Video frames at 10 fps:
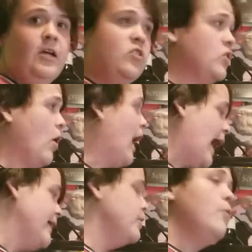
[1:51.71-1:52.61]
So
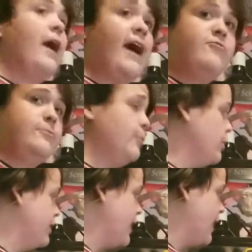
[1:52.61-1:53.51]
I don't have to
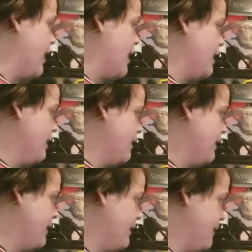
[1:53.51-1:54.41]
put any
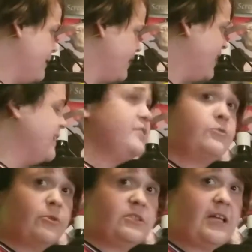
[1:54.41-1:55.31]
heat
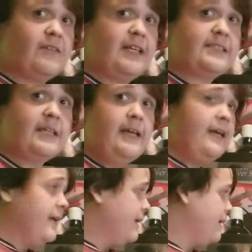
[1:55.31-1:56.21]
source on this
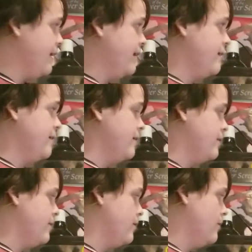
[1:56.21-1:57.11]
in